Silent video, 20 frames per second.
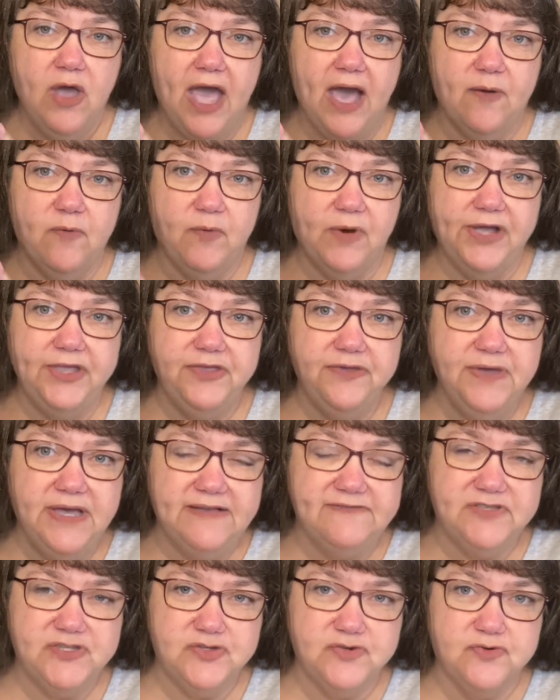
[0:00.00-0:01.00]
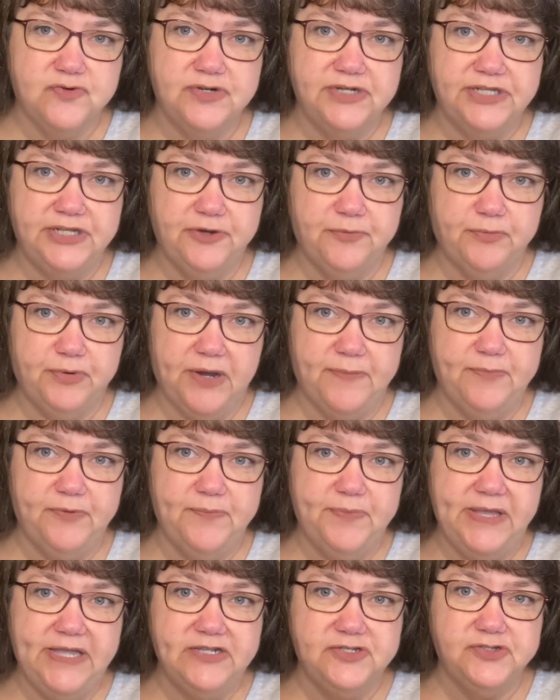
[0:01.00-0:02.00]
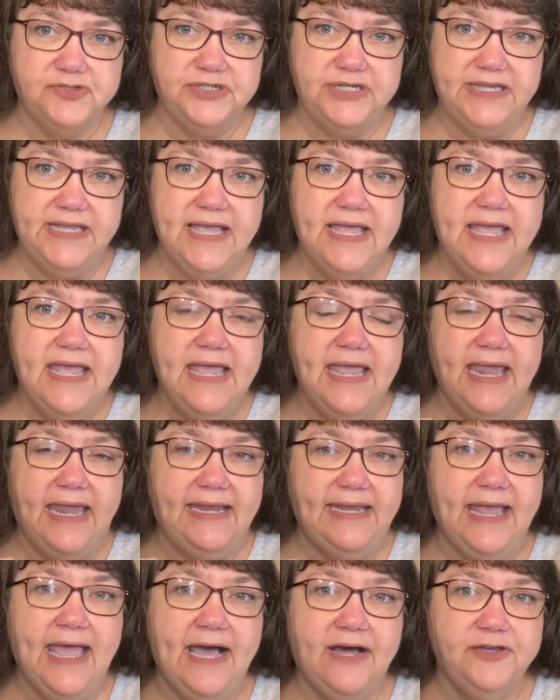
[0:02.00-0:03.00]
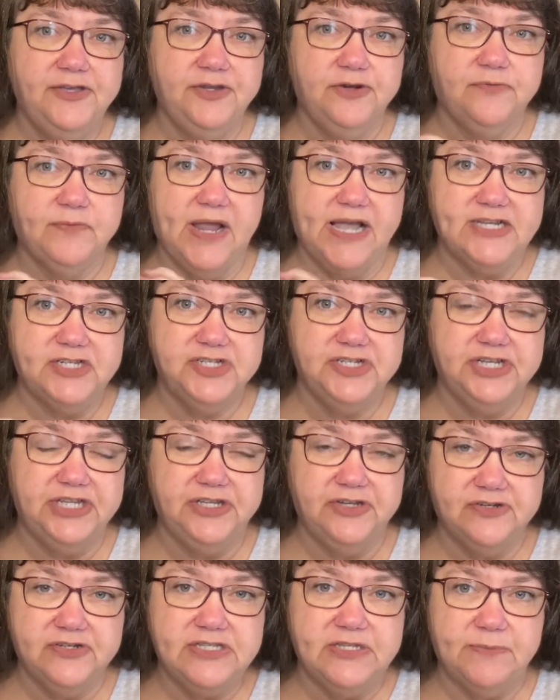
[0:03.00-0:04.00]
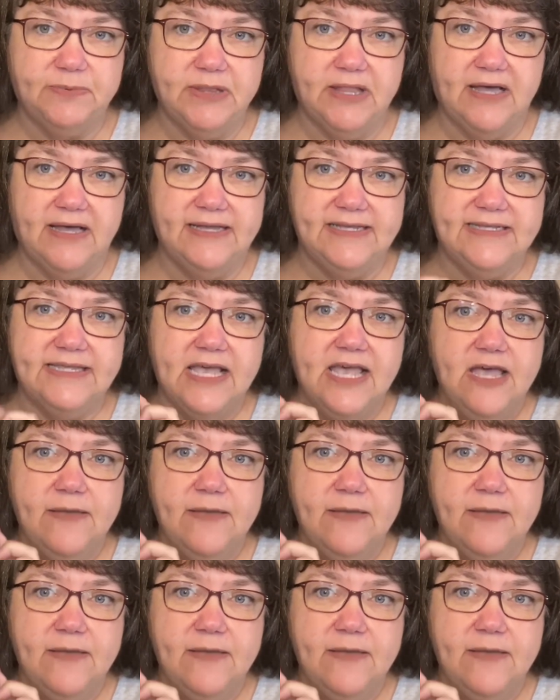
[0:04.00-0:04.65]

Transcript: what you have stored in your prepper pantry and how you're rationing your supplies.